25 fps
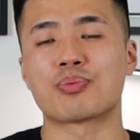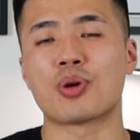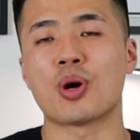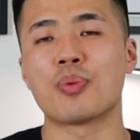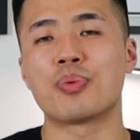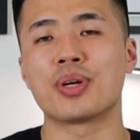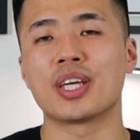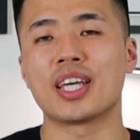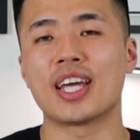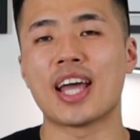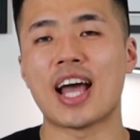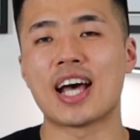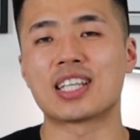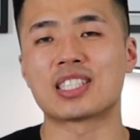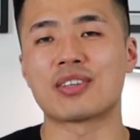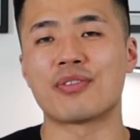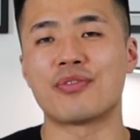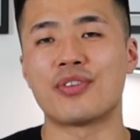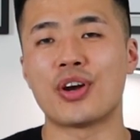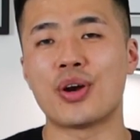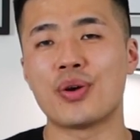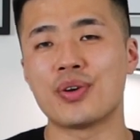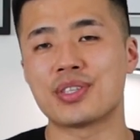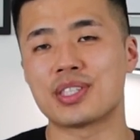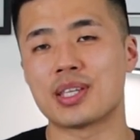property has a
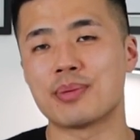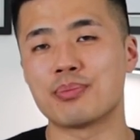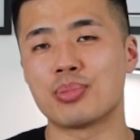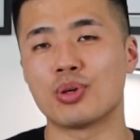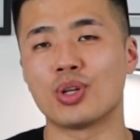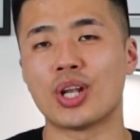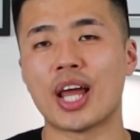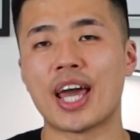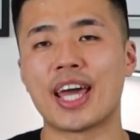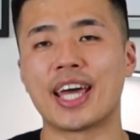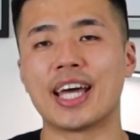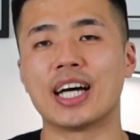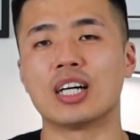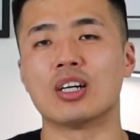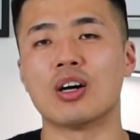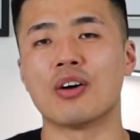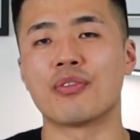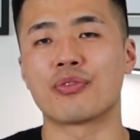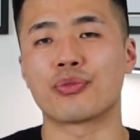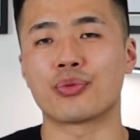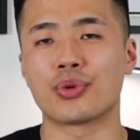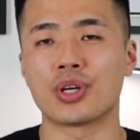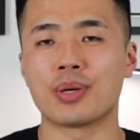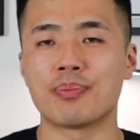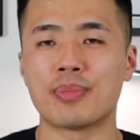very simple layout
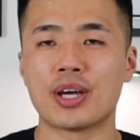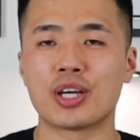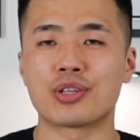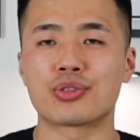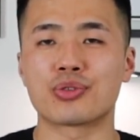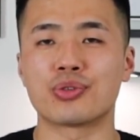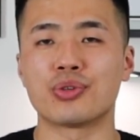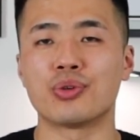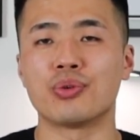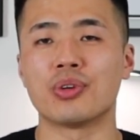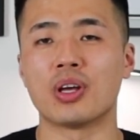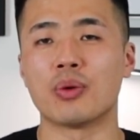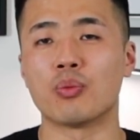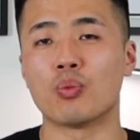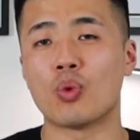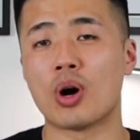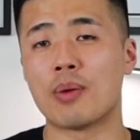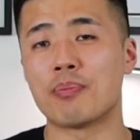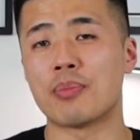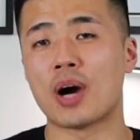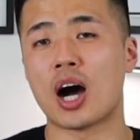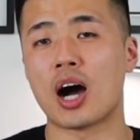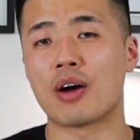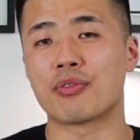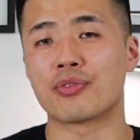of 3 bedroom and
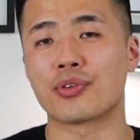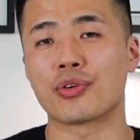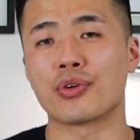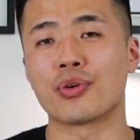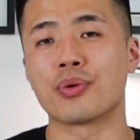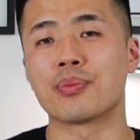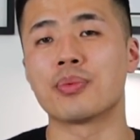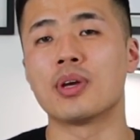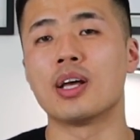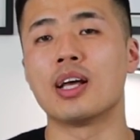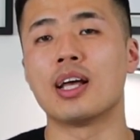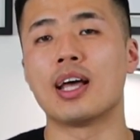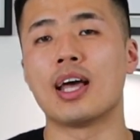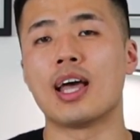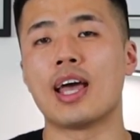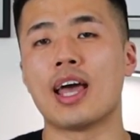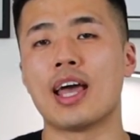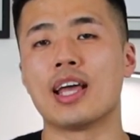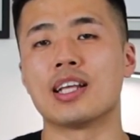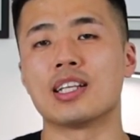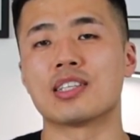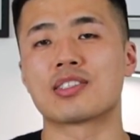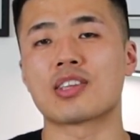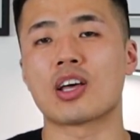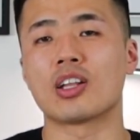1 bathroom
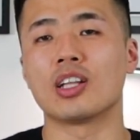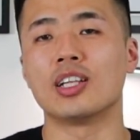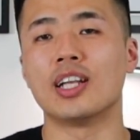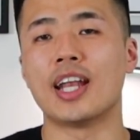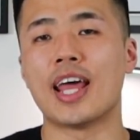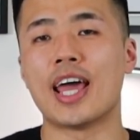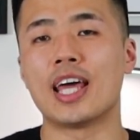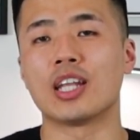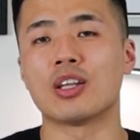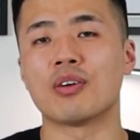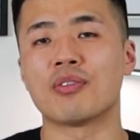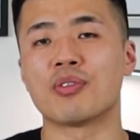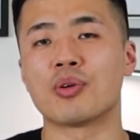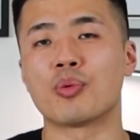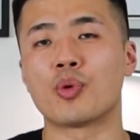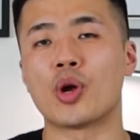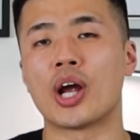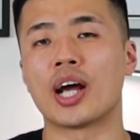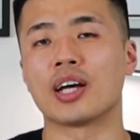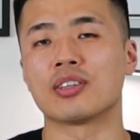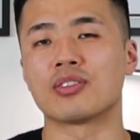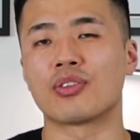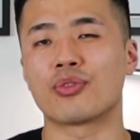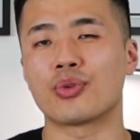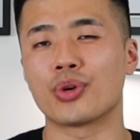and is on a land of
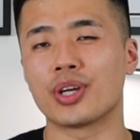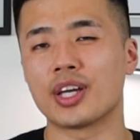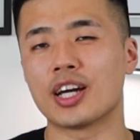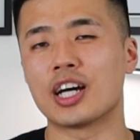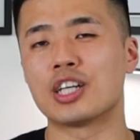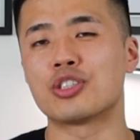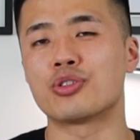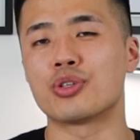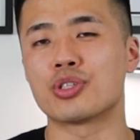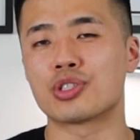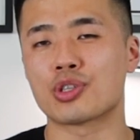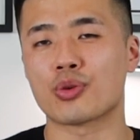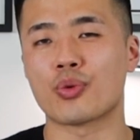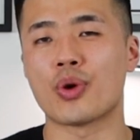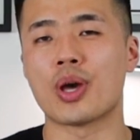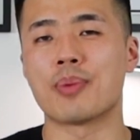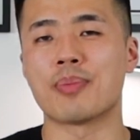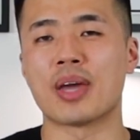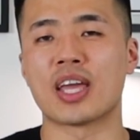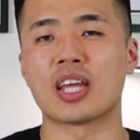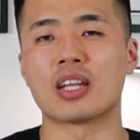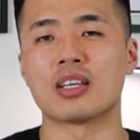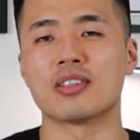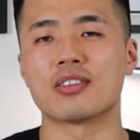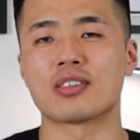around 300 square
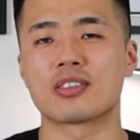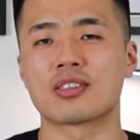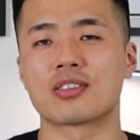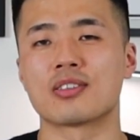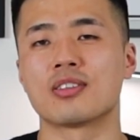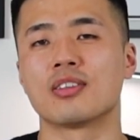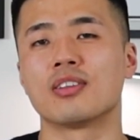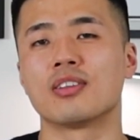meters.